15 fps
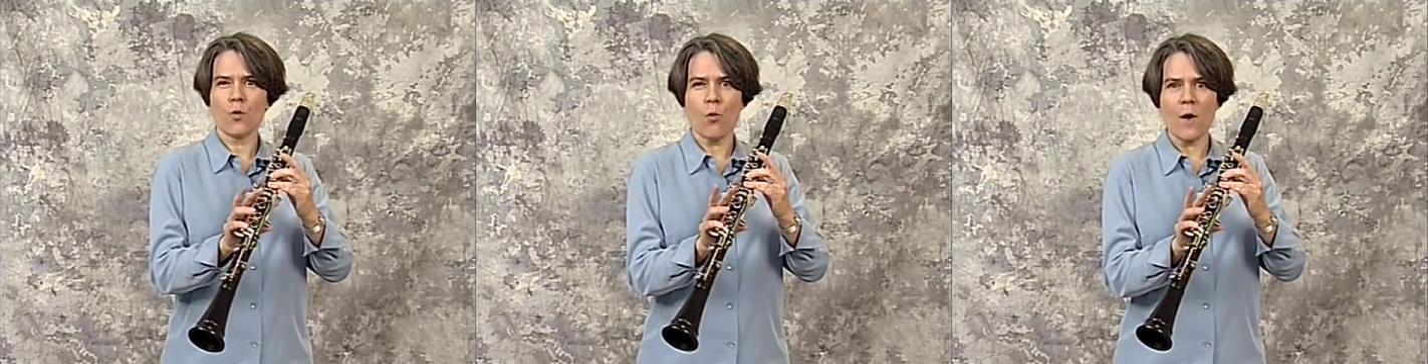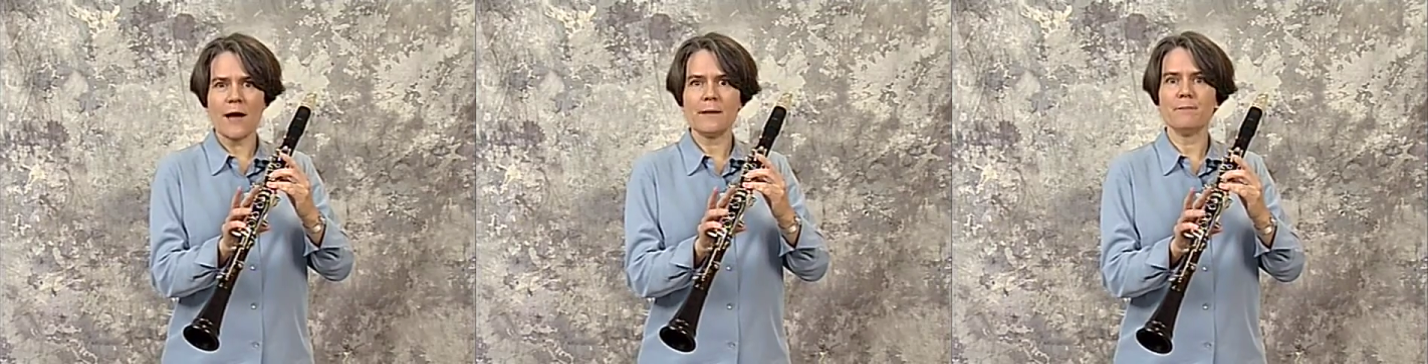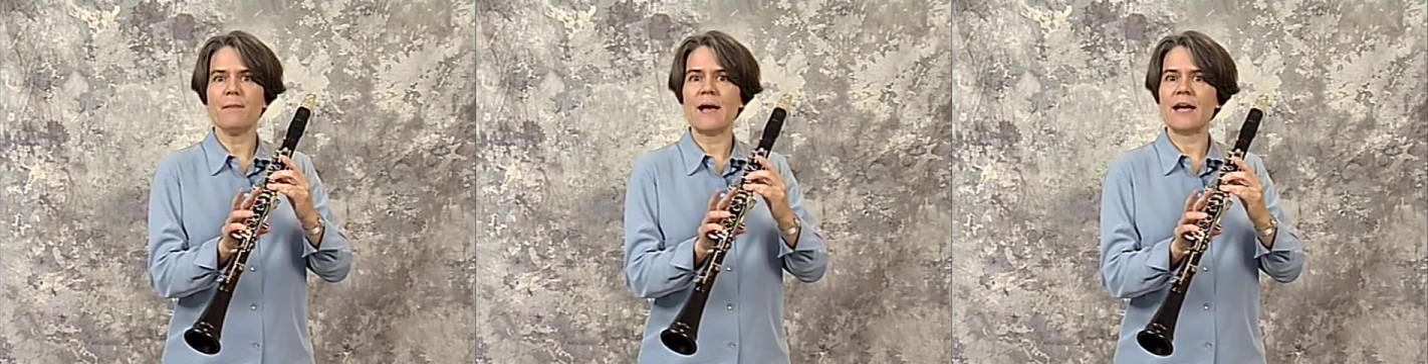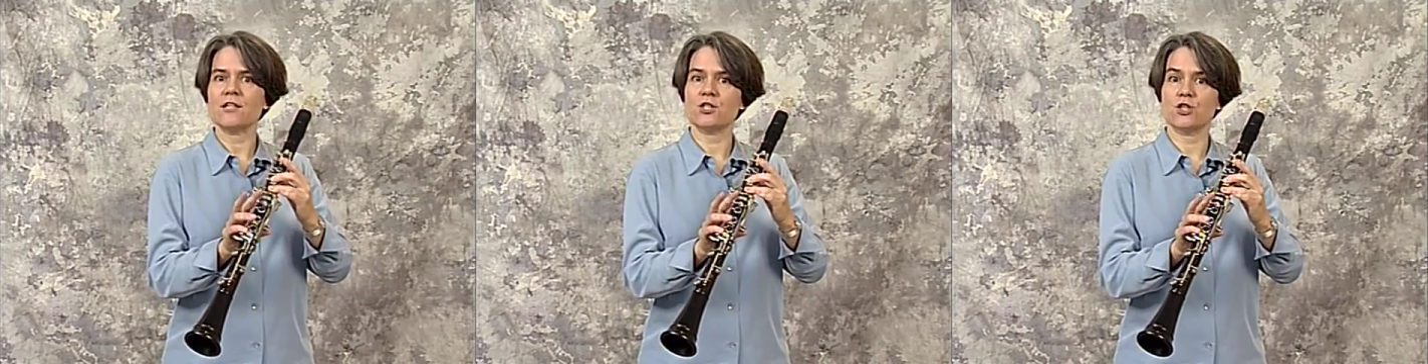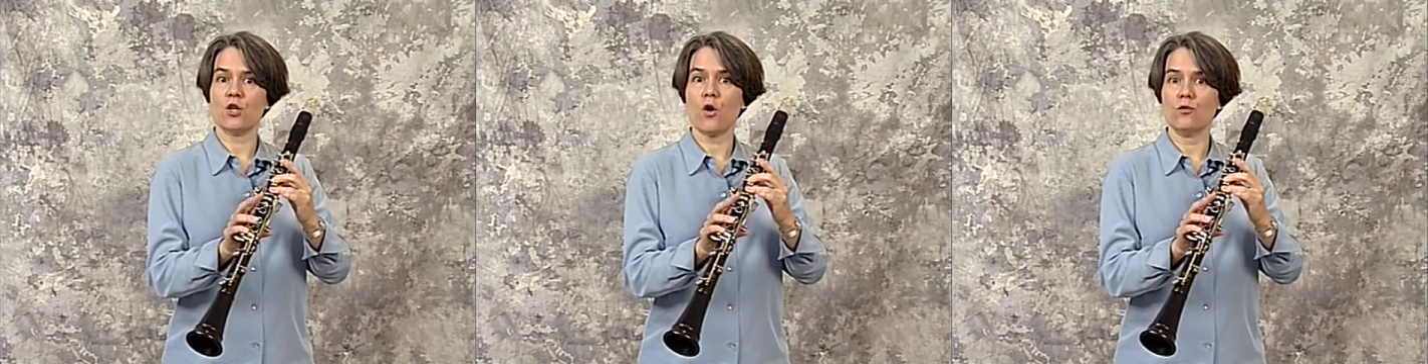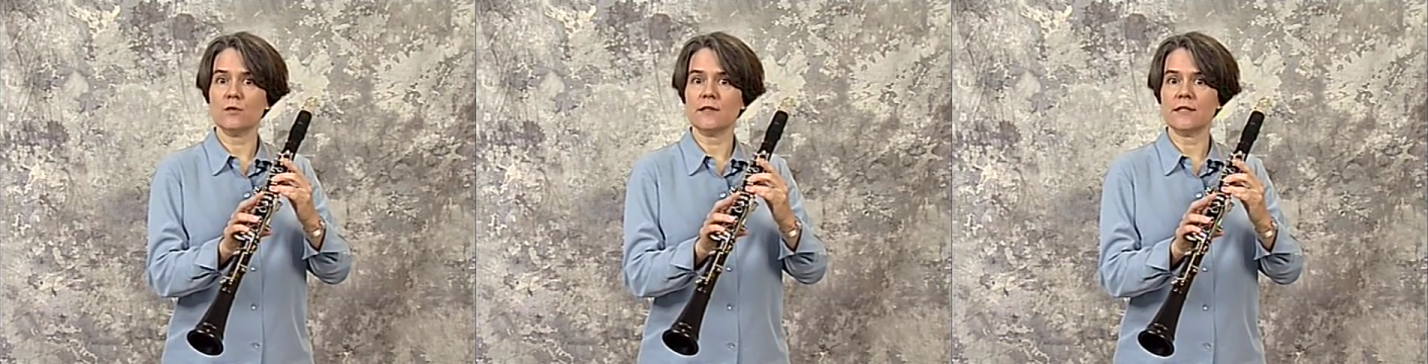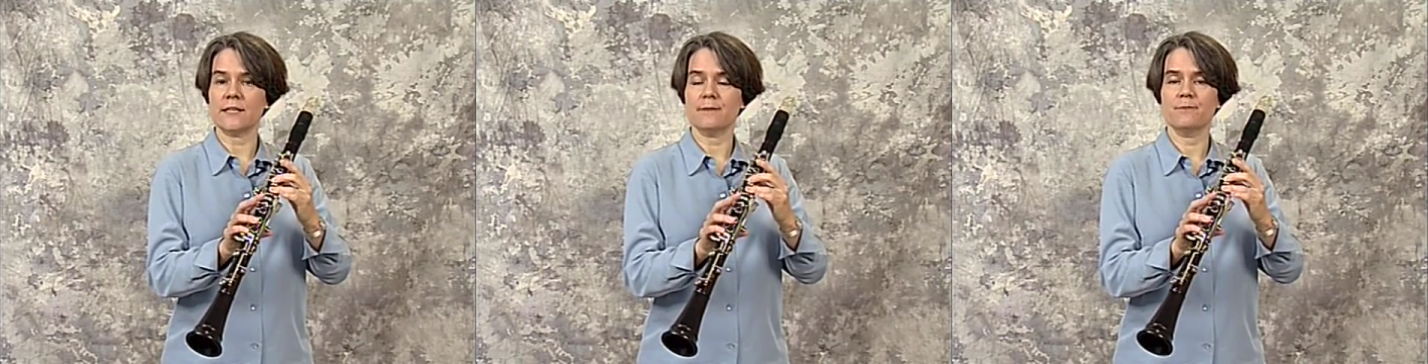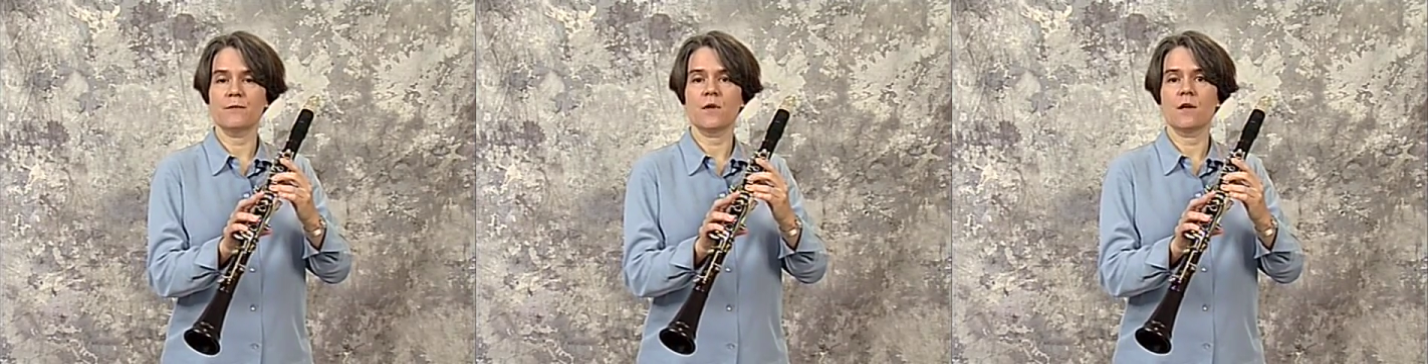quite match tonally.
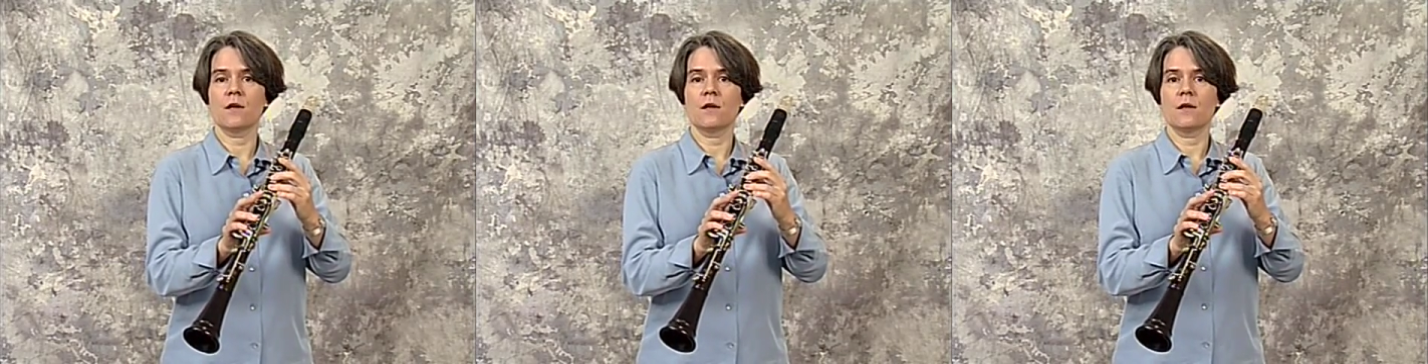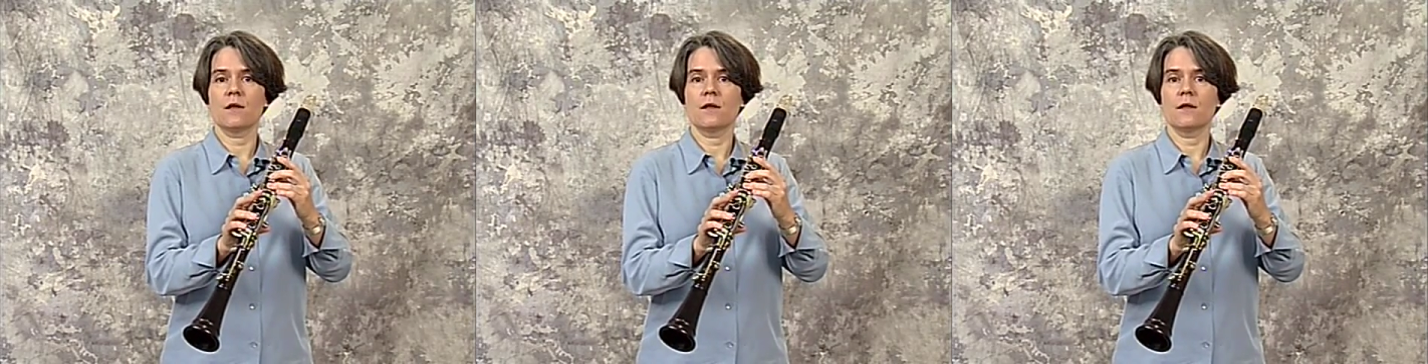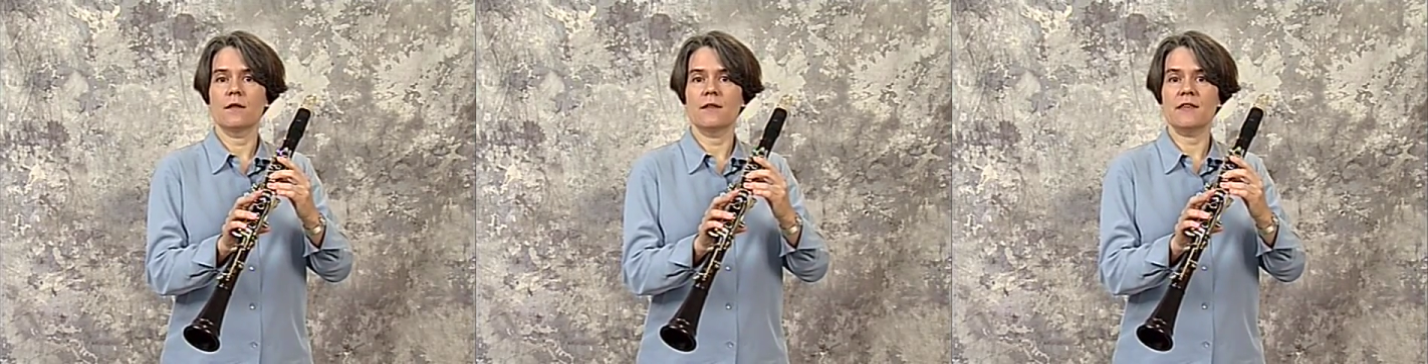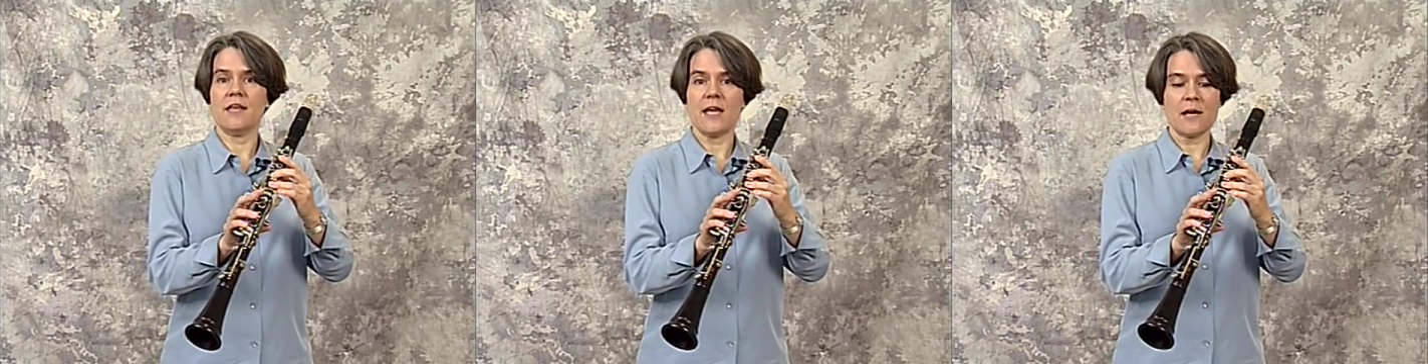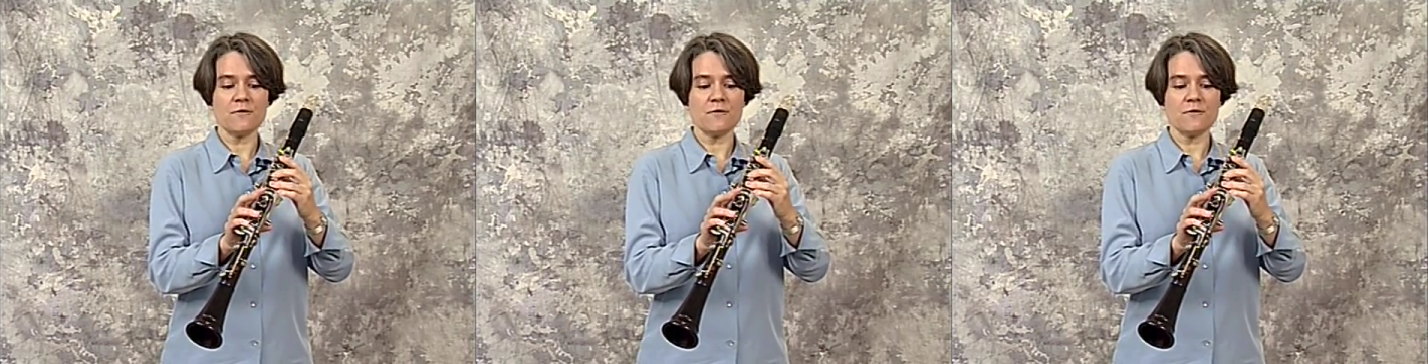The